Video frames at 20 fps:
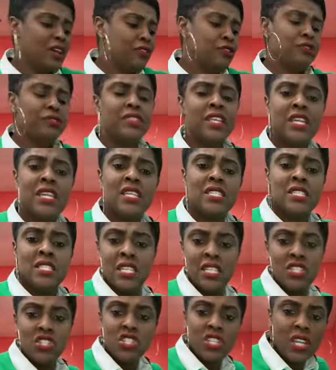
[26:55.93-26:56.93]
things
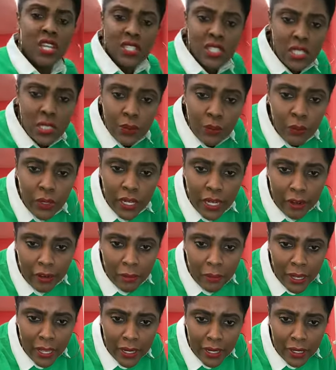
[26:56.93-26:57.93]
than just what
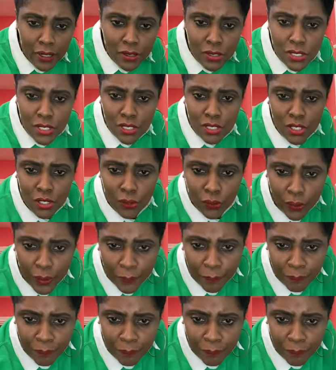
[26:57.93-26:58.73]
everybody else is doing.